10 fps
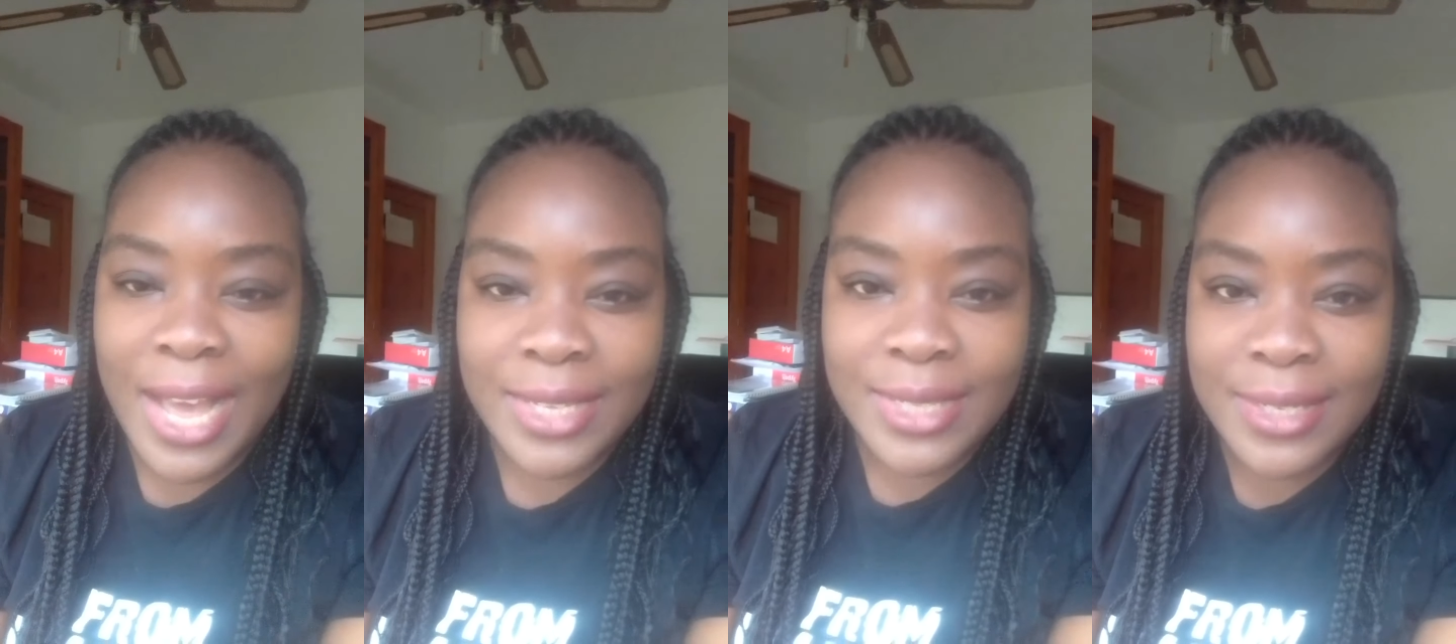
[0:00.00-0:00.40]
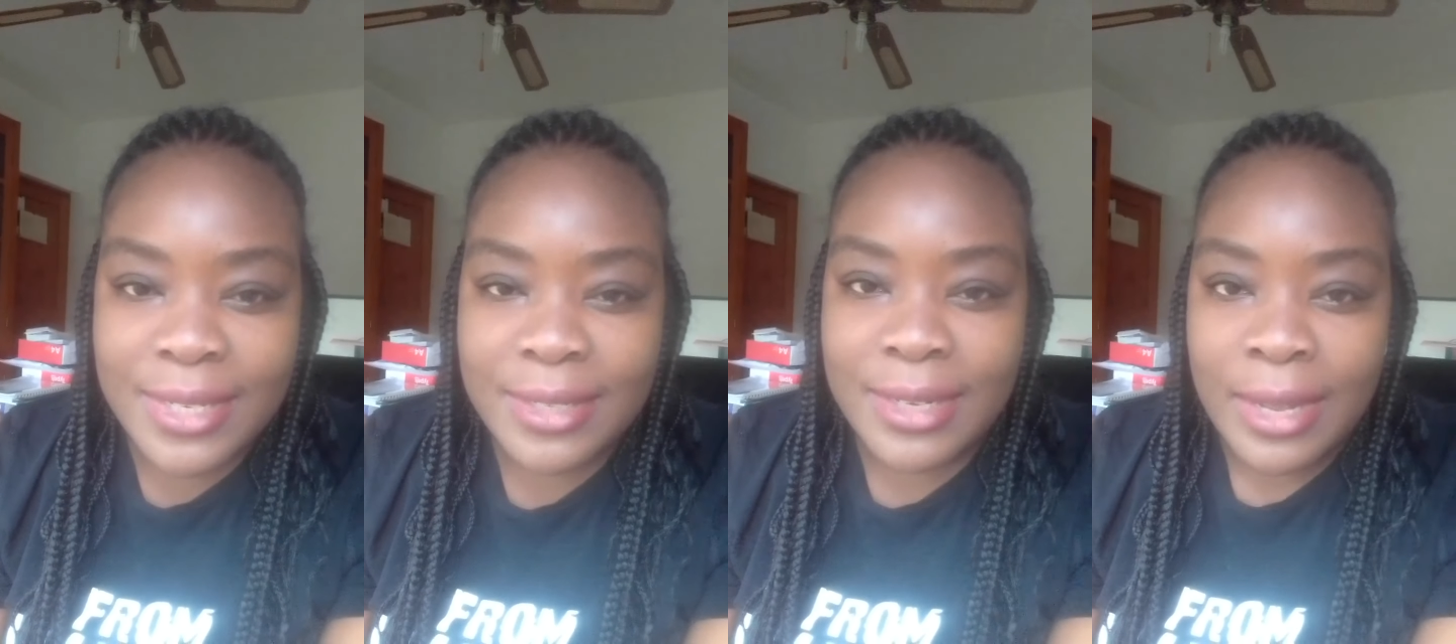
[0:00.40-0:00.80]
I
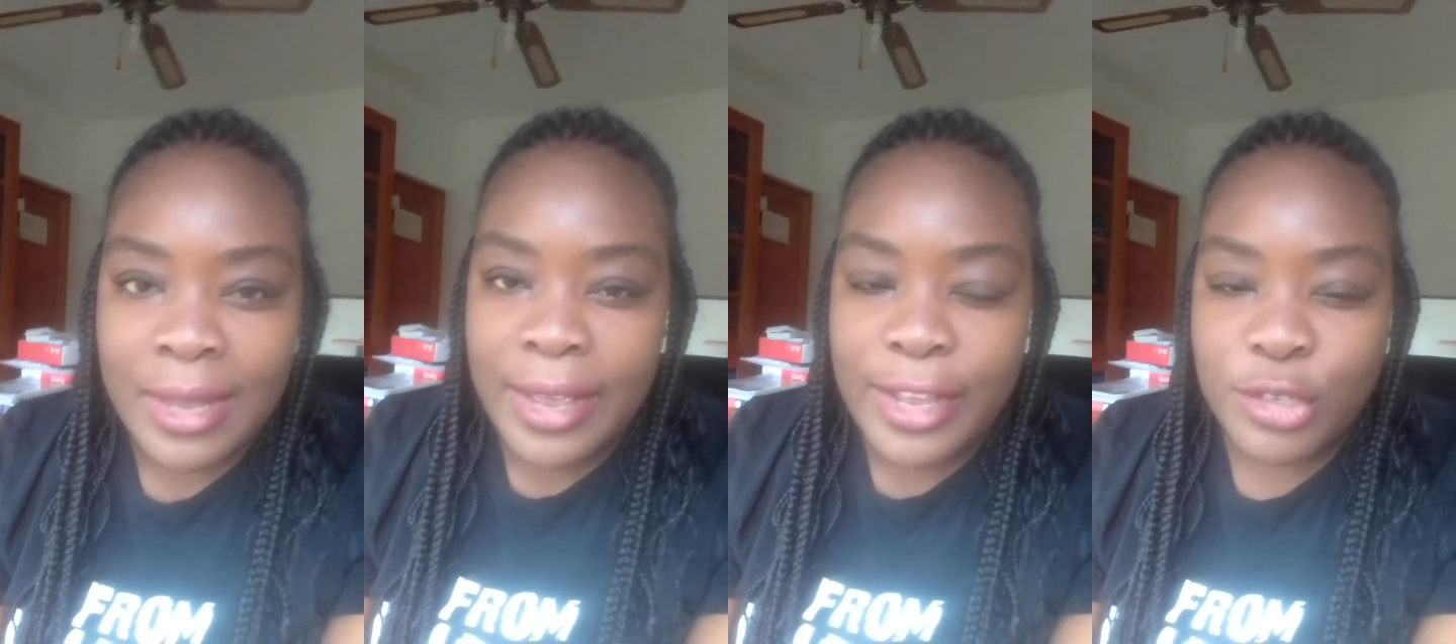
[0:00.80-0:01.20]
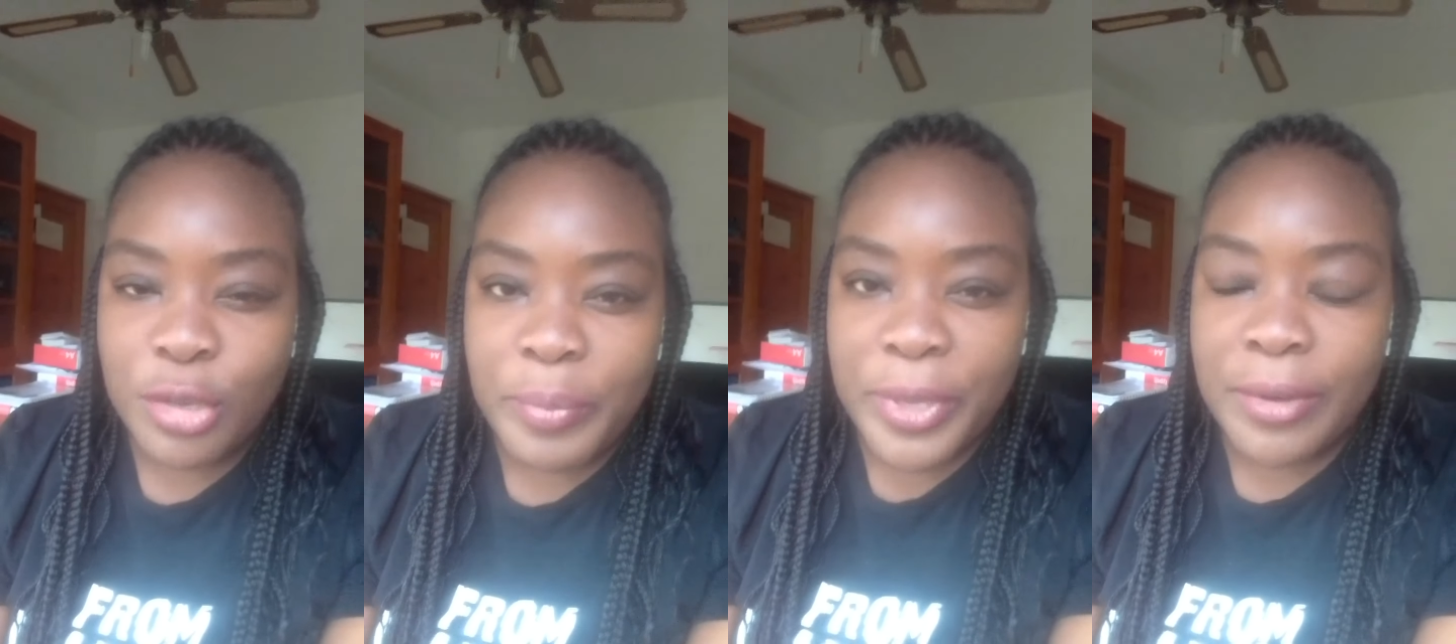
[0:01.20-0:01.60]
did a
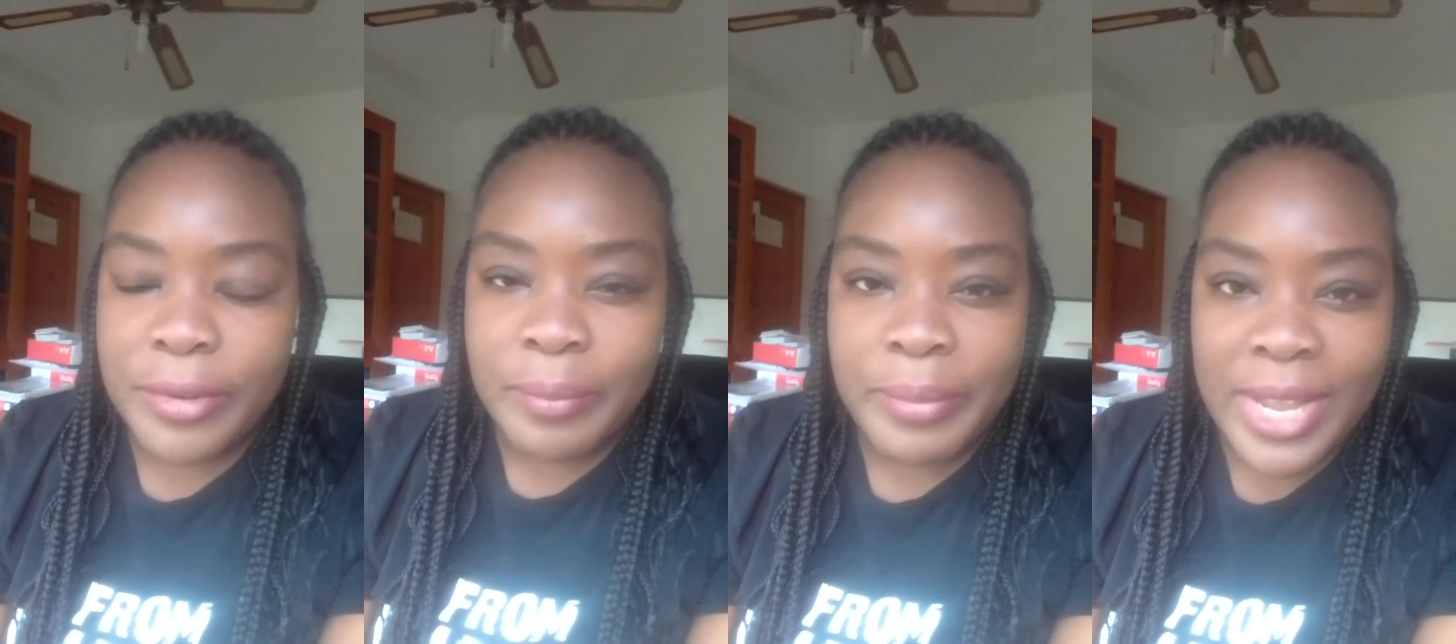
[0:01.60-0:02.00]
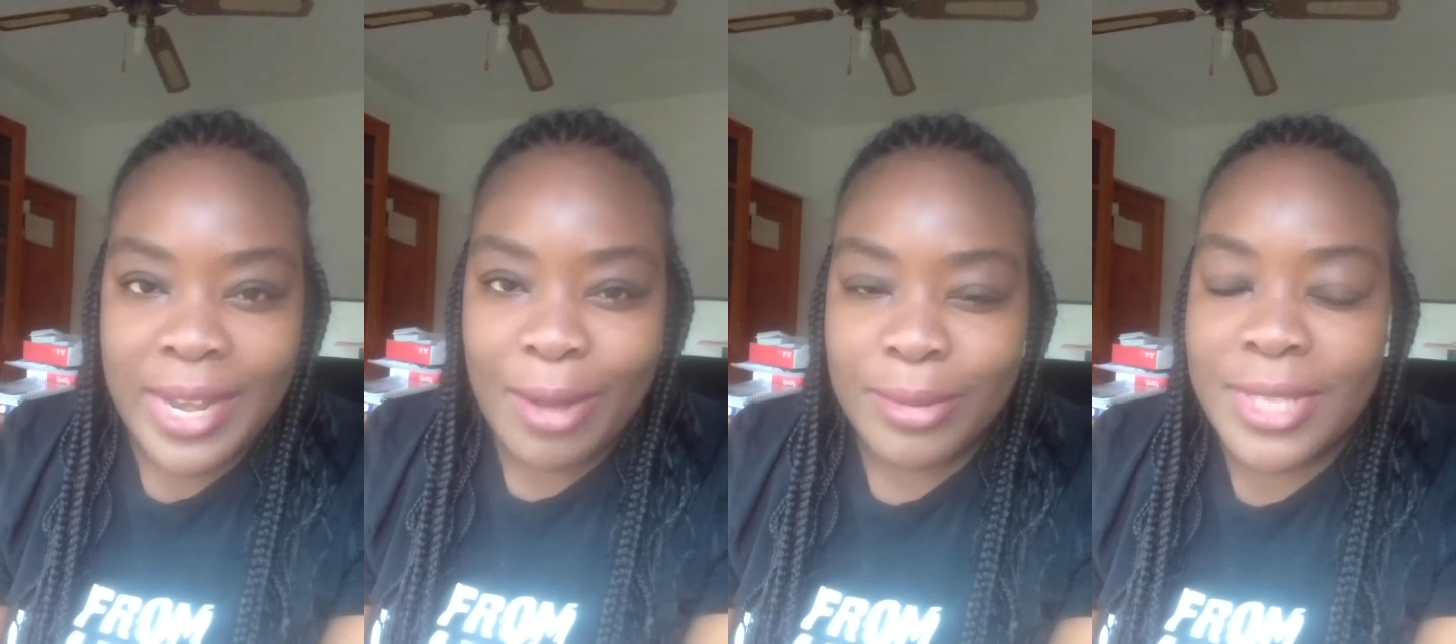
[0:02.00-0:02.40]
topic on
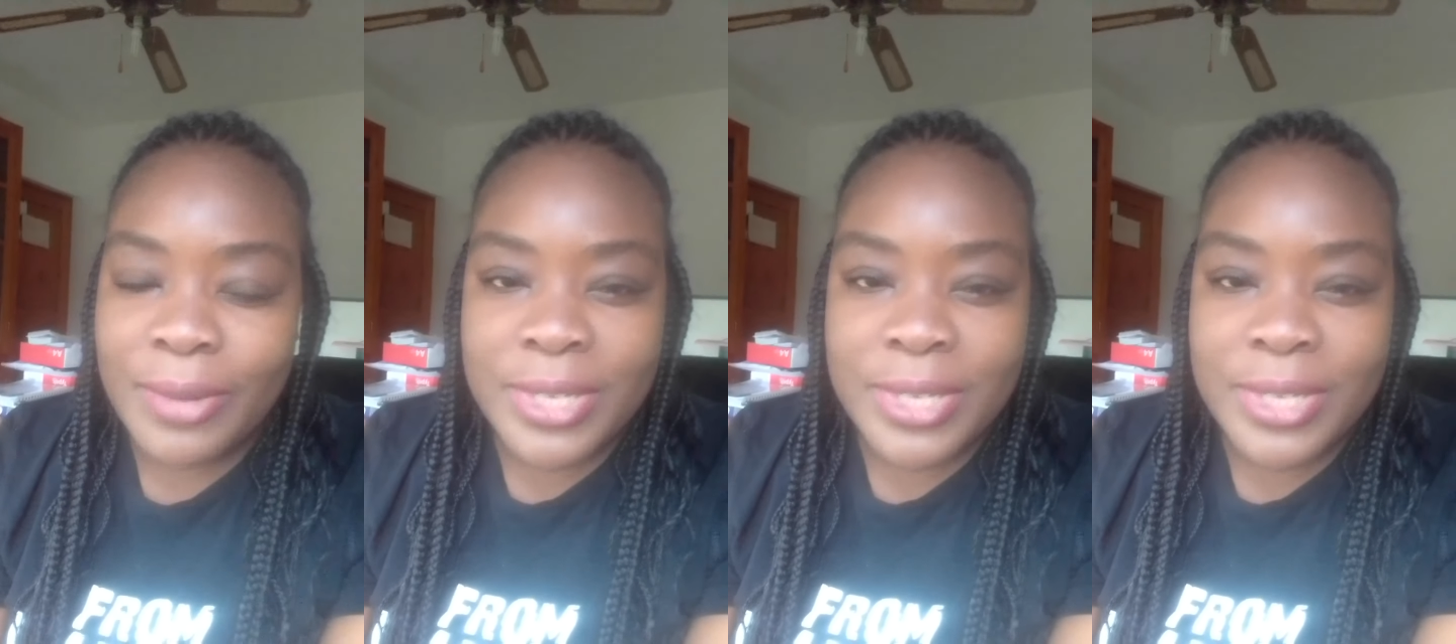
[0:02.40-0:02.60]
burnout.